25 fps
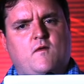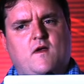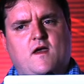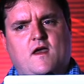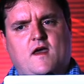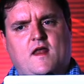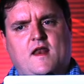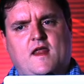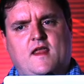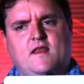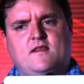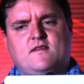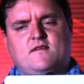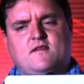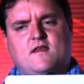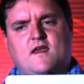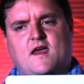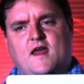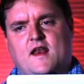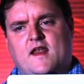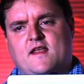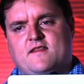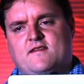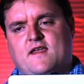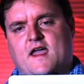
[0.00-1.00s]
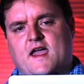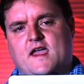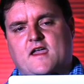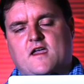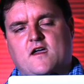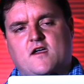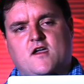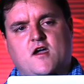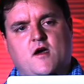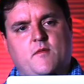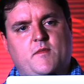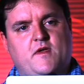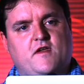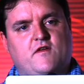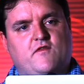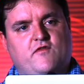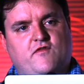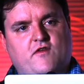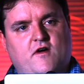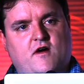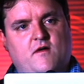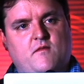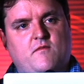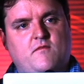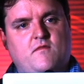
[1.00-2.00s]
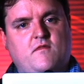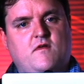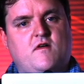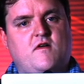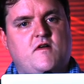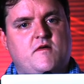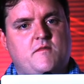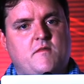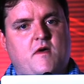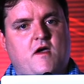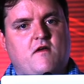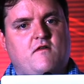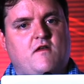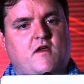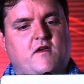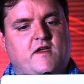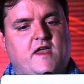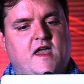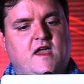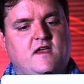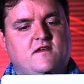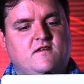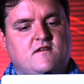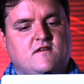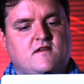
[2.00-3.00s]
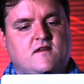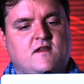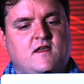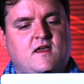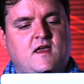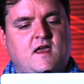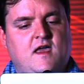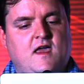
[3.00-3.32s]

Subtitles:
an attacker coming from a remote location,